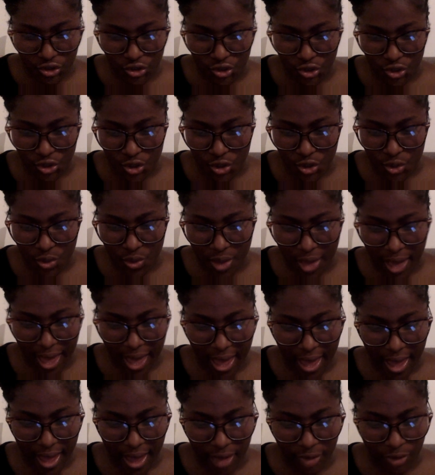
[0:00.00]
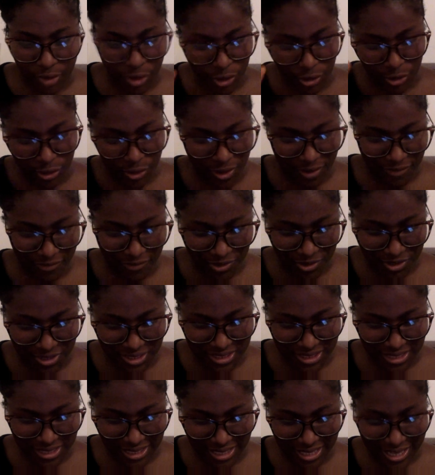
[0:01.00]
do you have? No, I've already
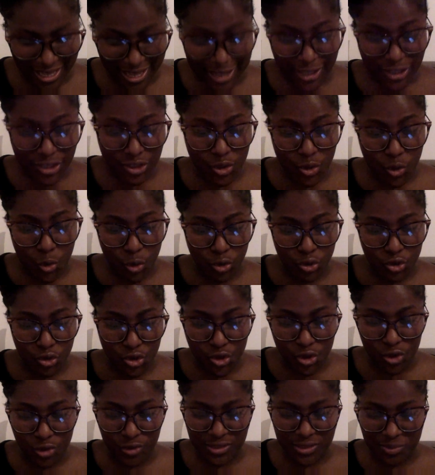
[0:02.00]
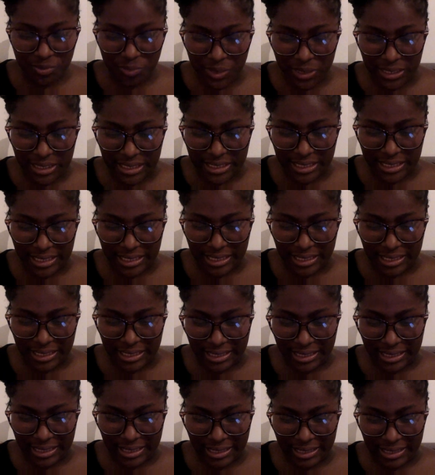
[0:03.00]
said that. So, do you speak
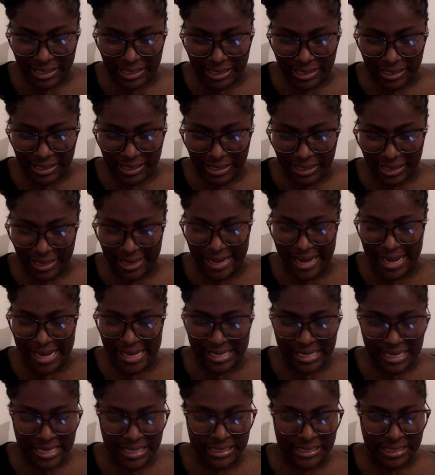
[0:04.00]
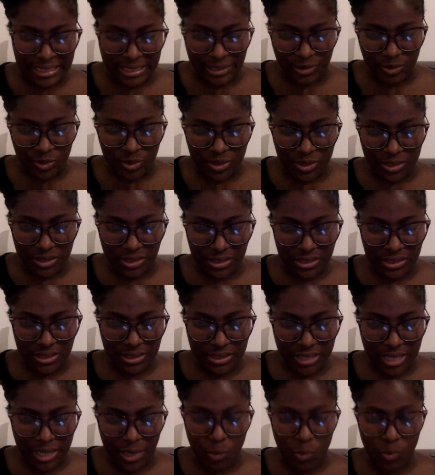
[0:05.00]
a Ghanaian
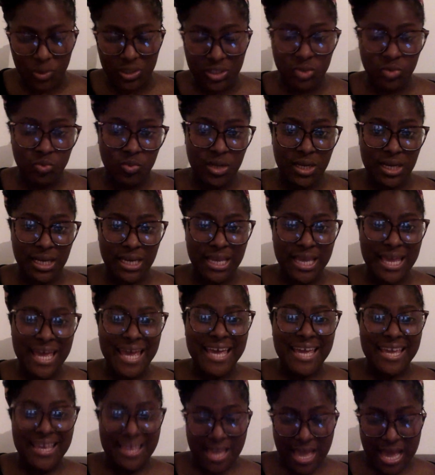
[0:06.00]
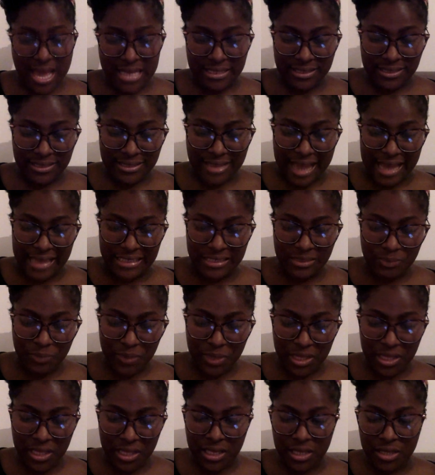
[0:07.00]
language, and which one? Yes, I
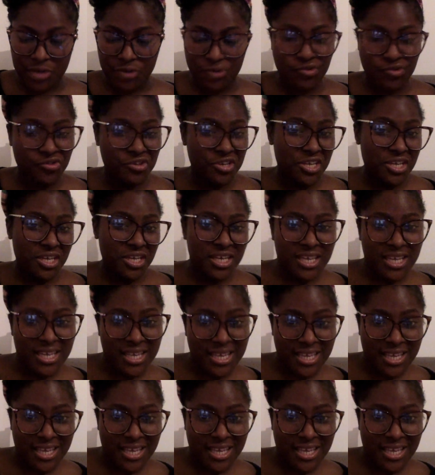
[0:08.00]
speak three